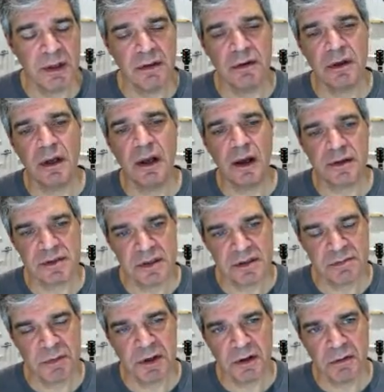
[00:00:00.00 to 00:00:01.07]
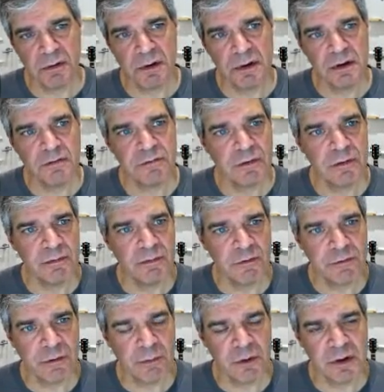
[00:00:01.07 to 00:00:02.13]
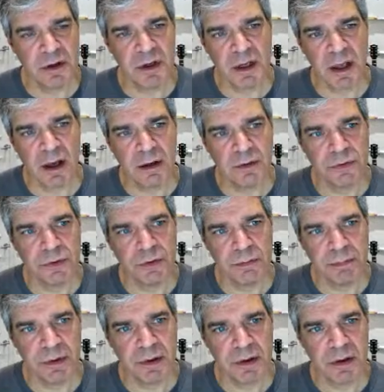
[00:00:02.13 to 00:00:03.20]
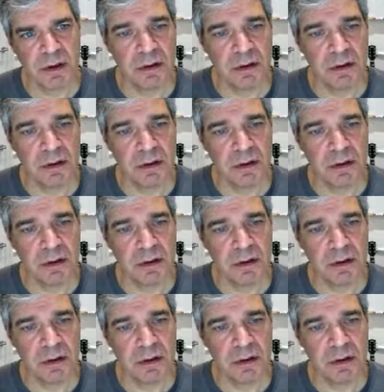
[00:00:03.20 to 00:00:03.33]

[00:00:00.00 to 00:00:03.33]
you can access BigQuery from within a Kaggle notebook.